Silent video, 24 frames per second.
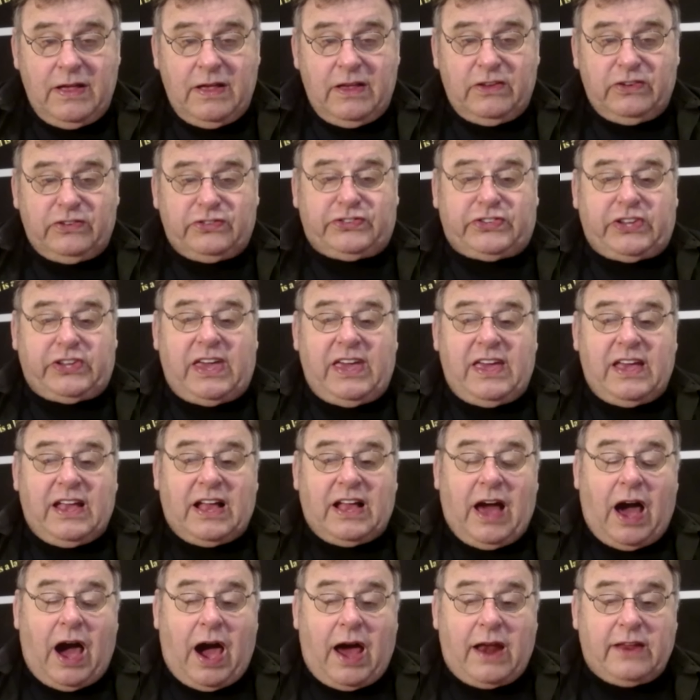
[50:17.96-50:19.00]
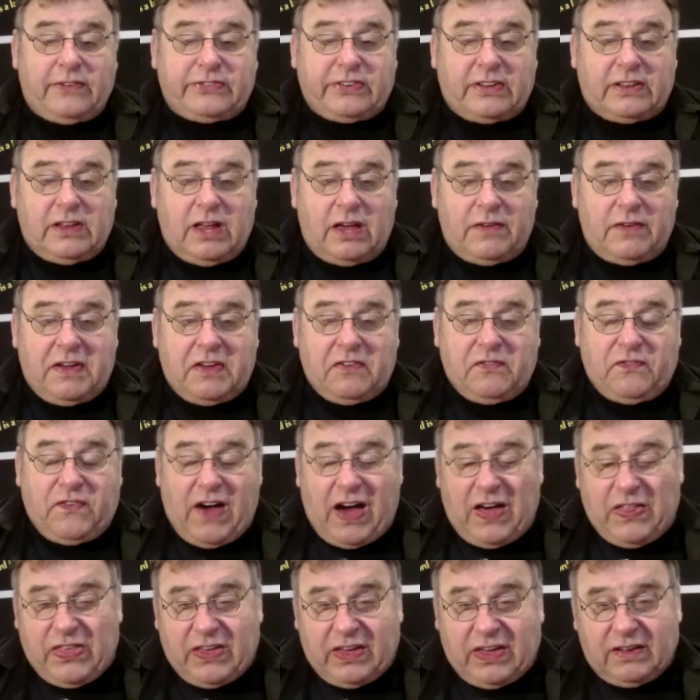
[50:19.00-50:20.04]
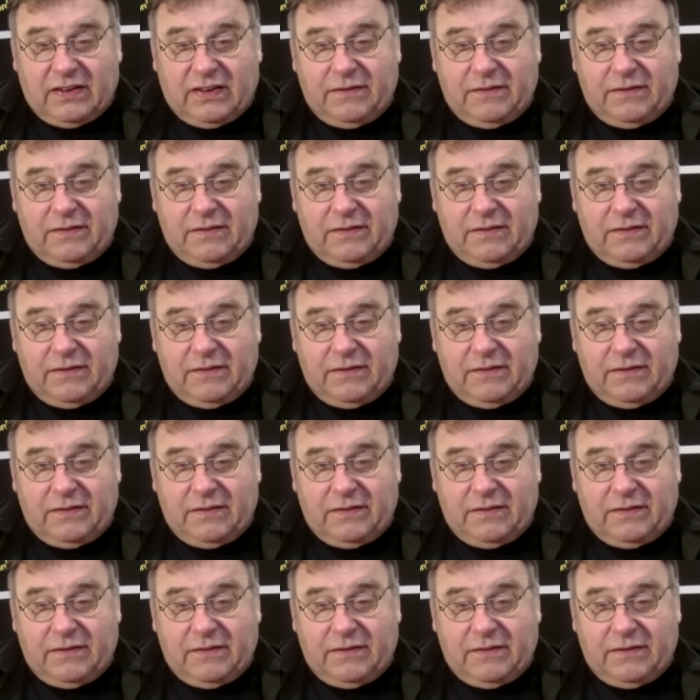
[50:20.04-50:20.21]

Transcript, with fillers: Seeing God as a loving father,